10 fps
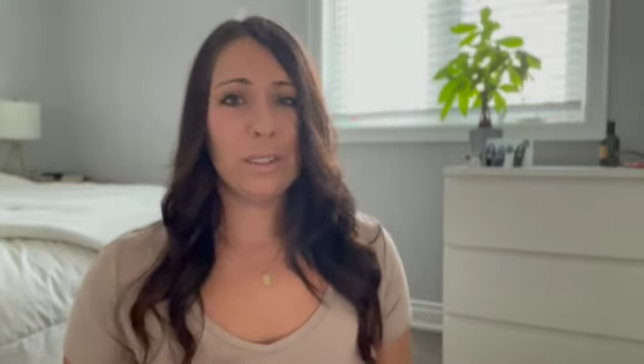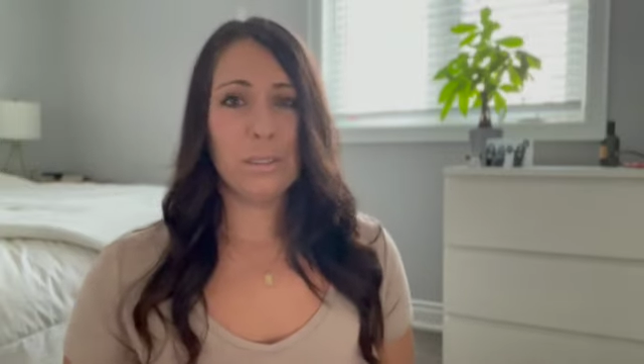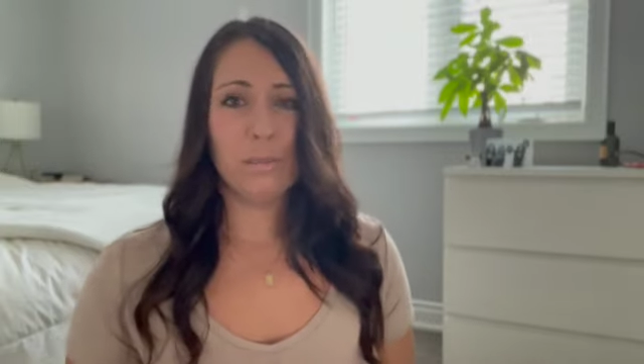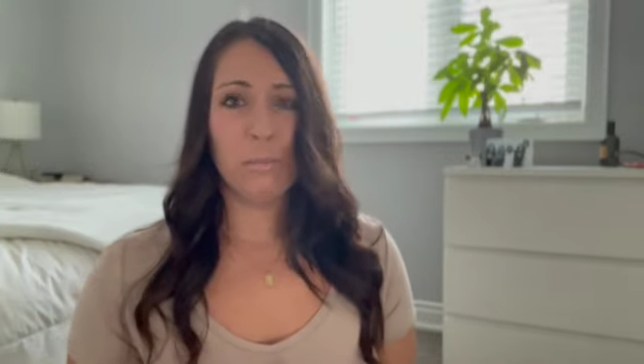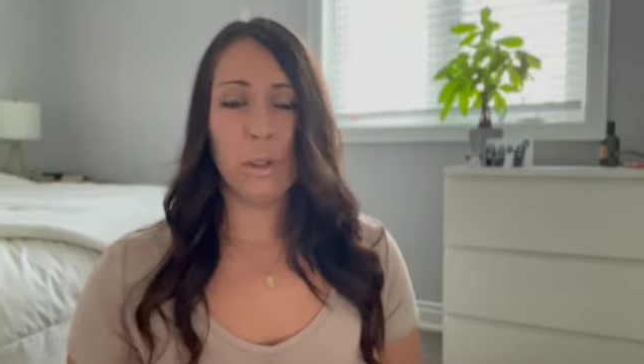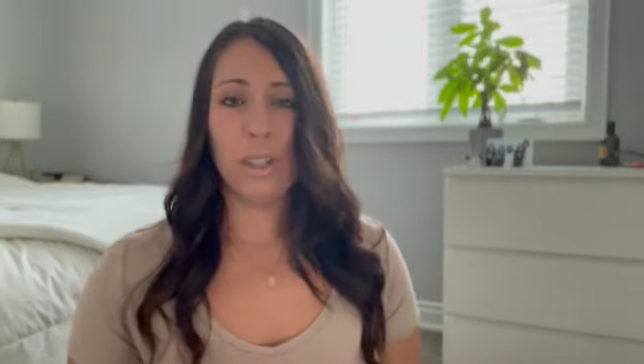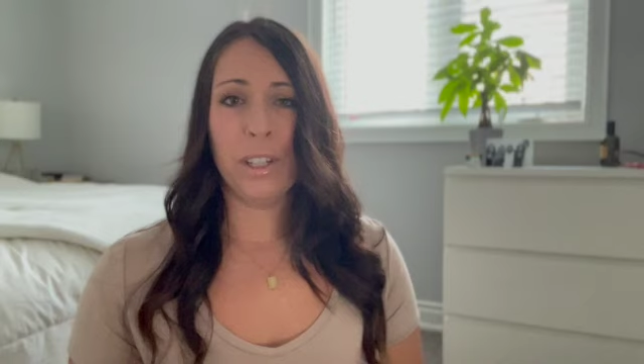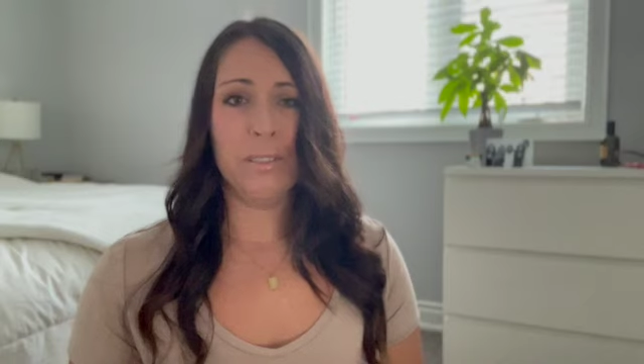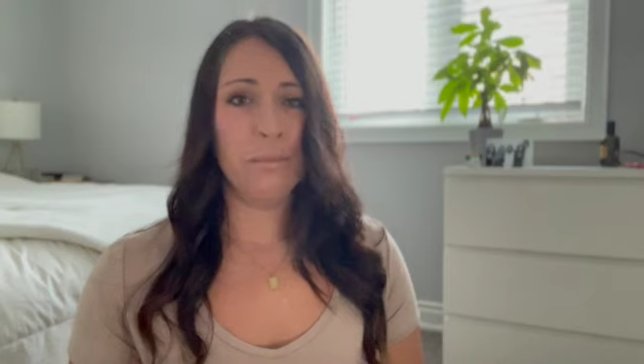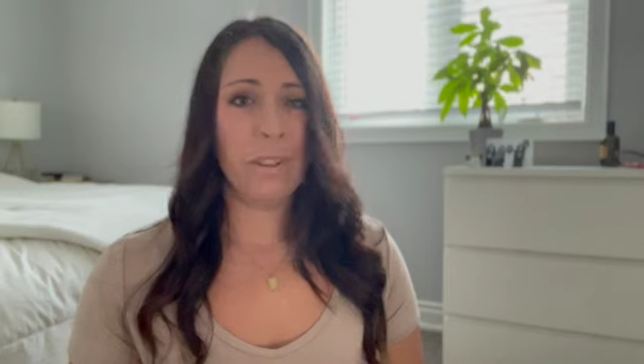
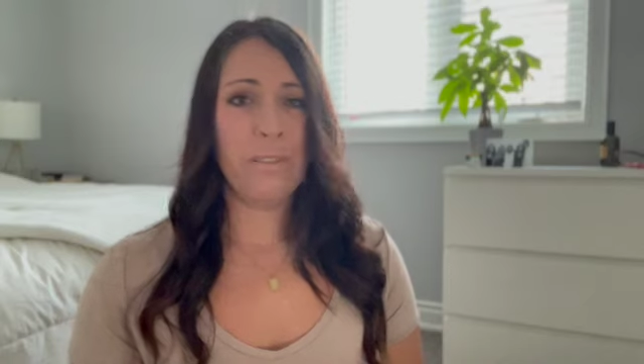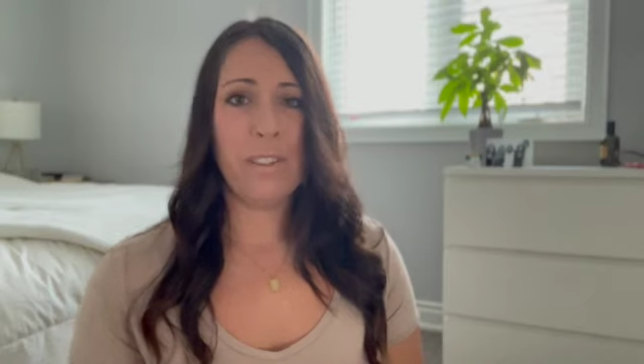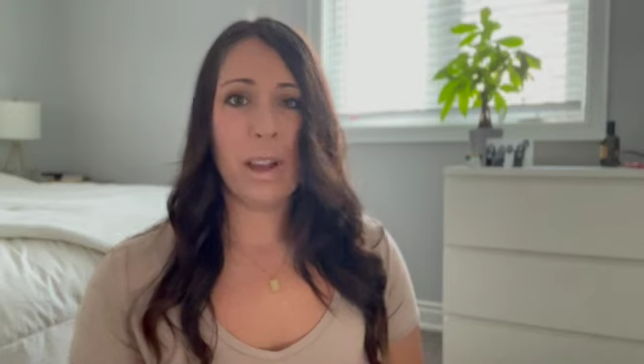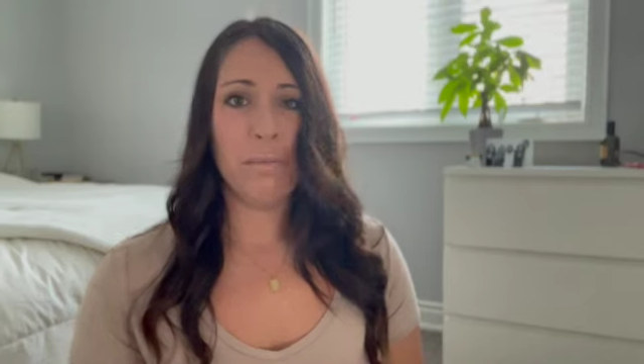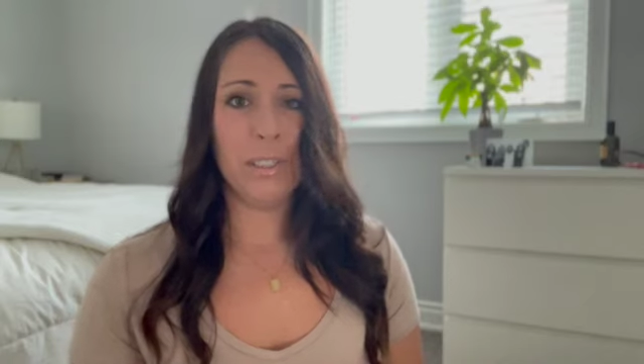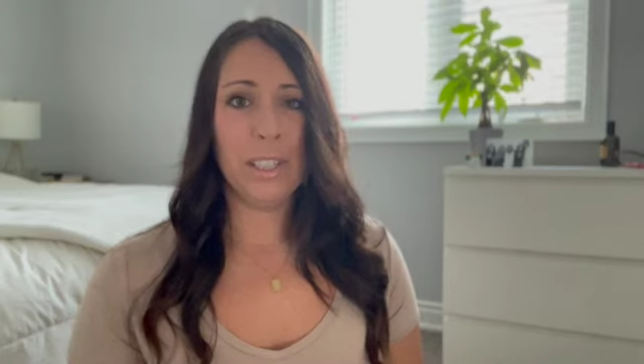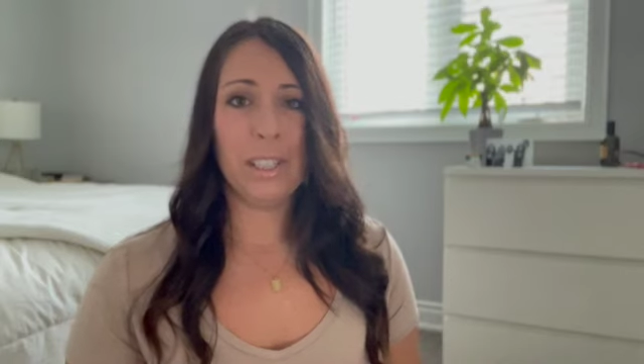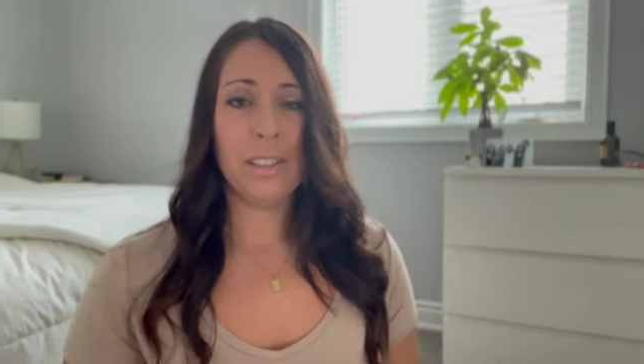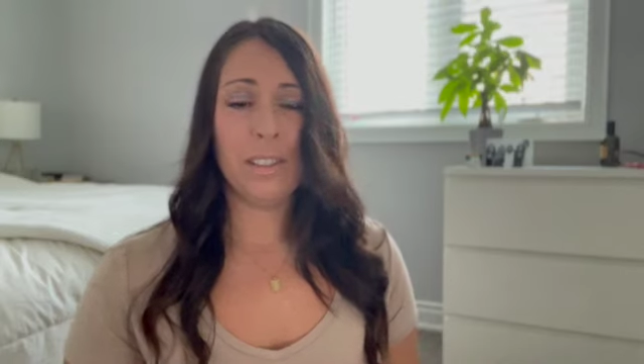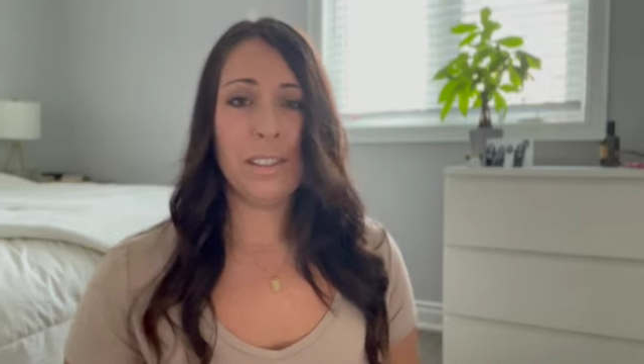working with
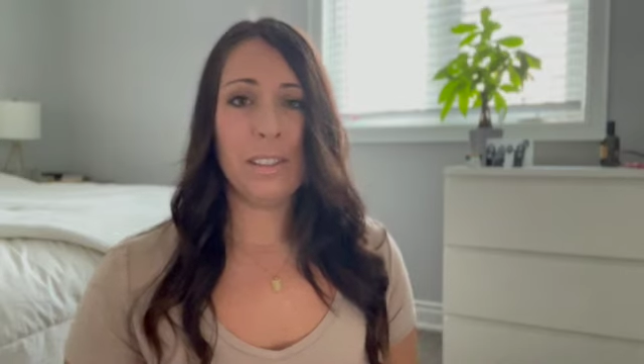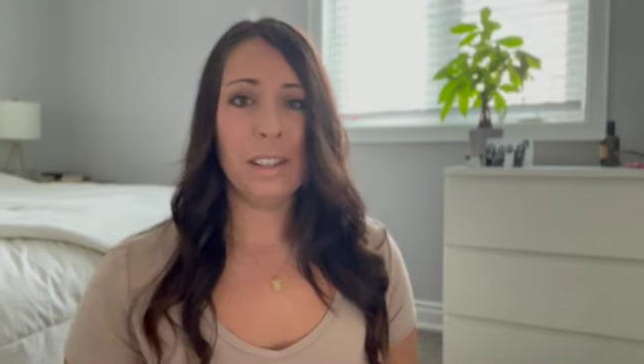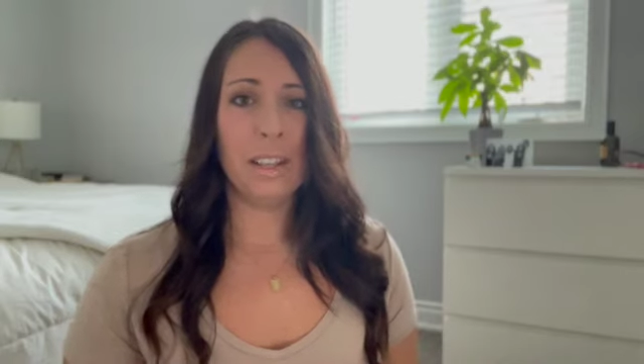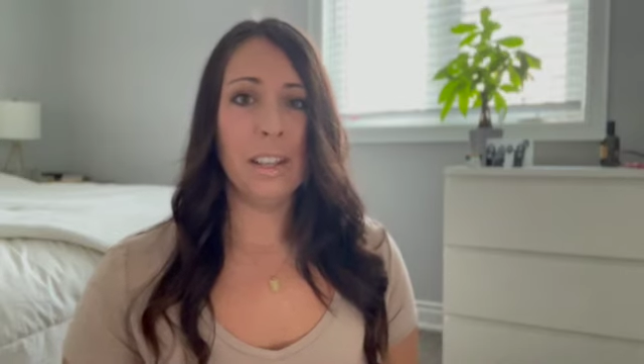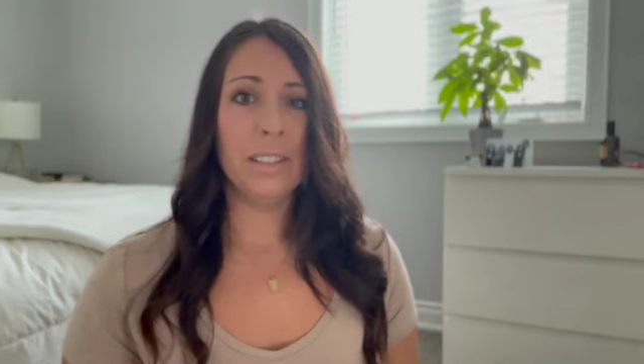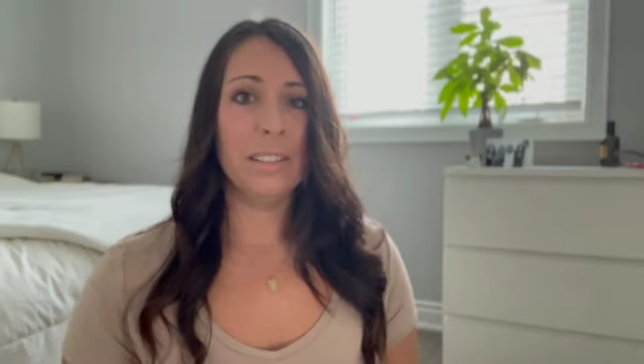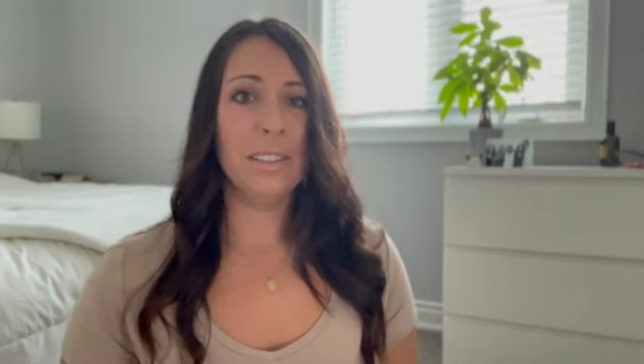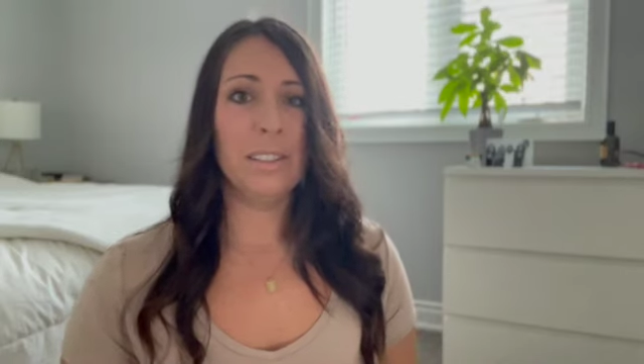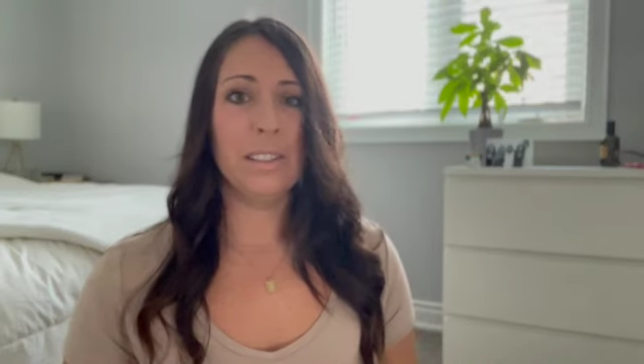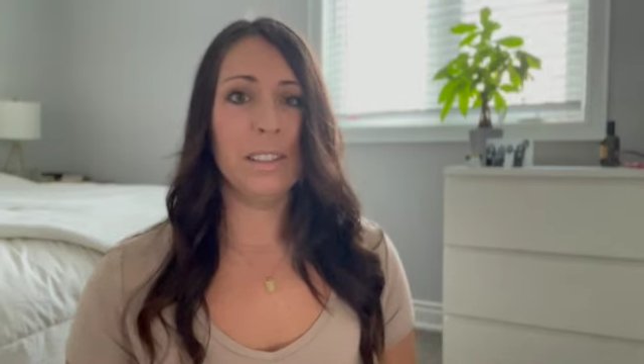families and
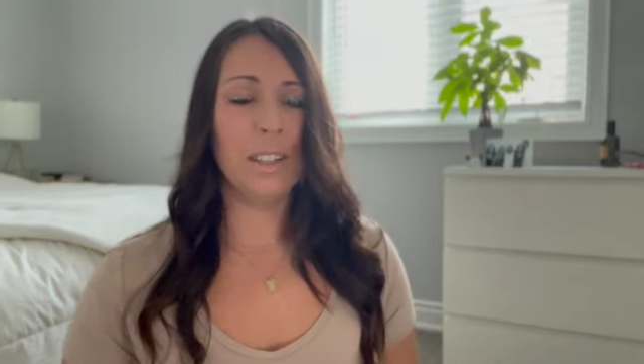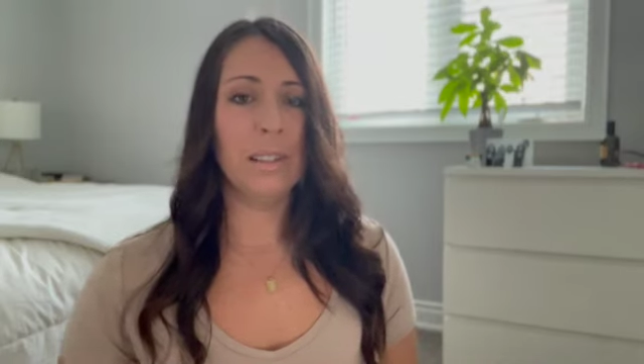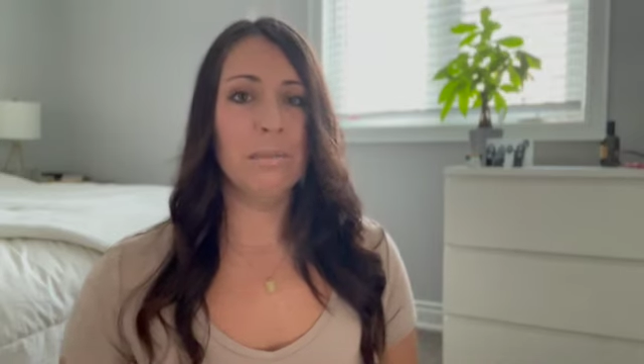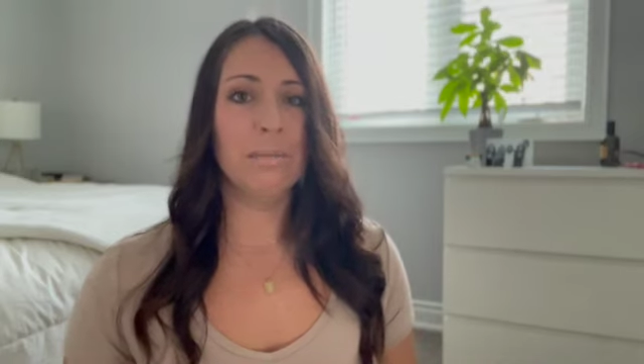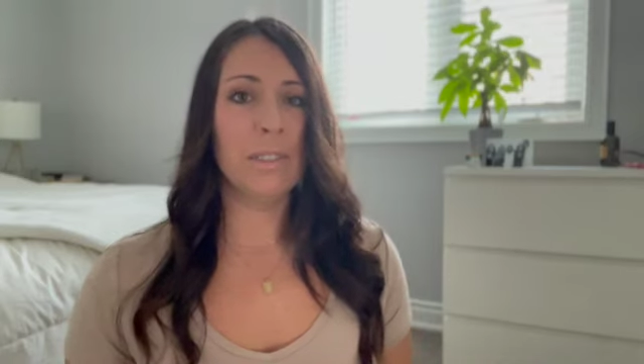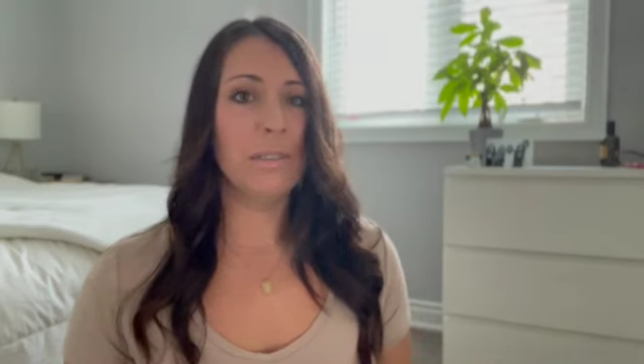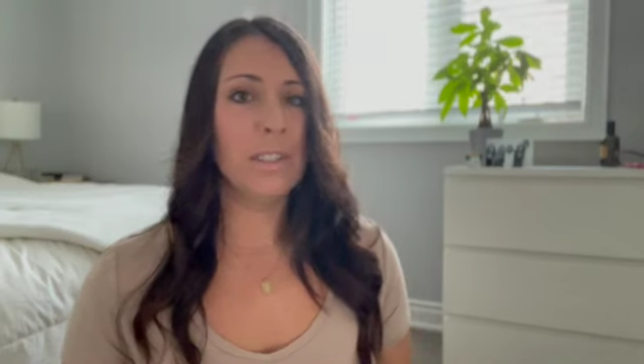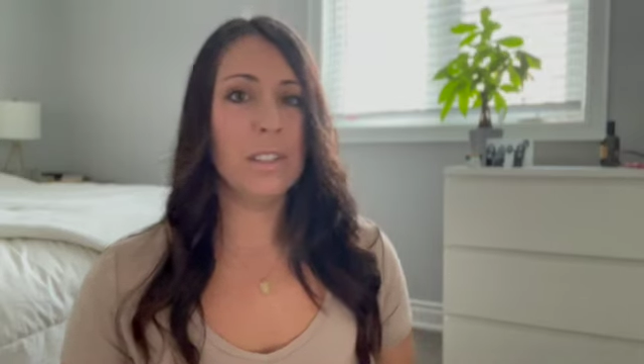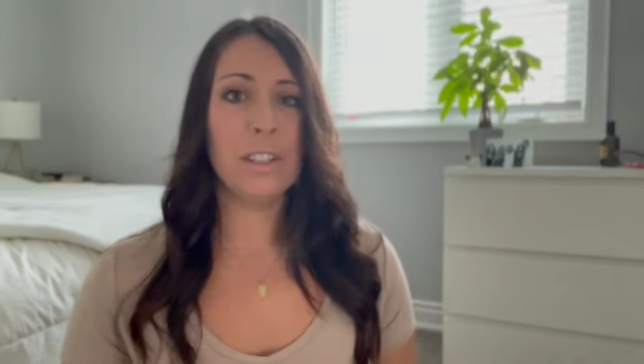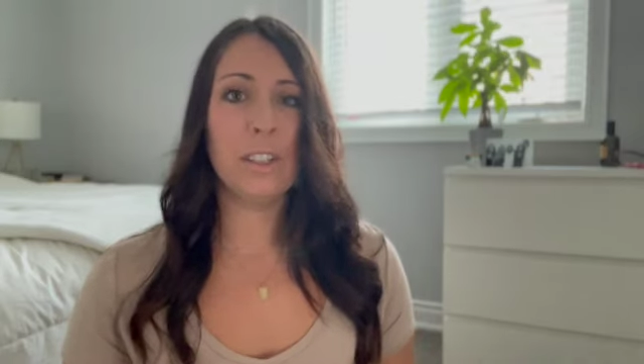the
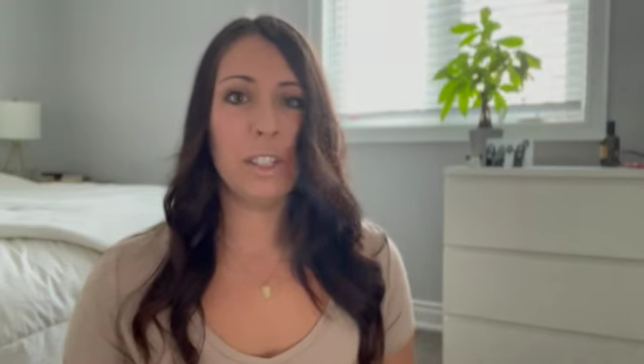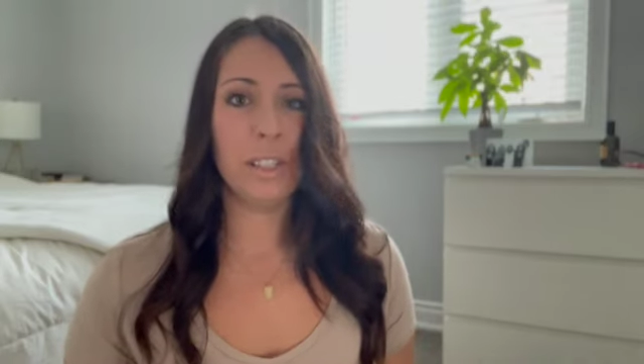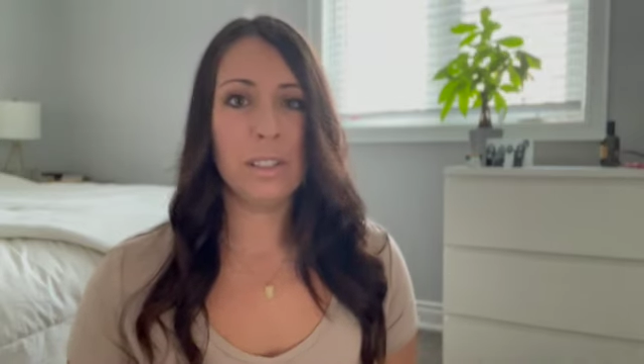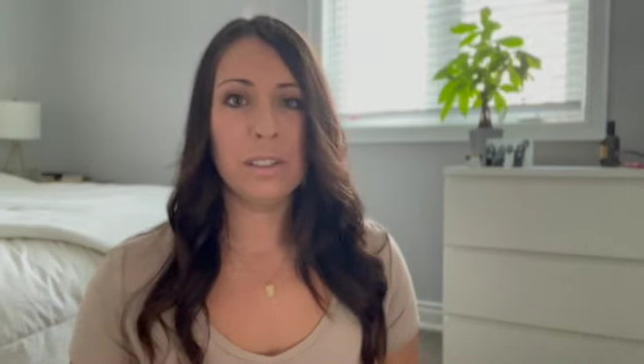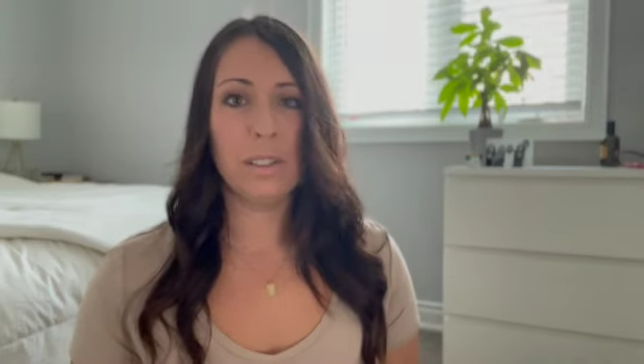physicians.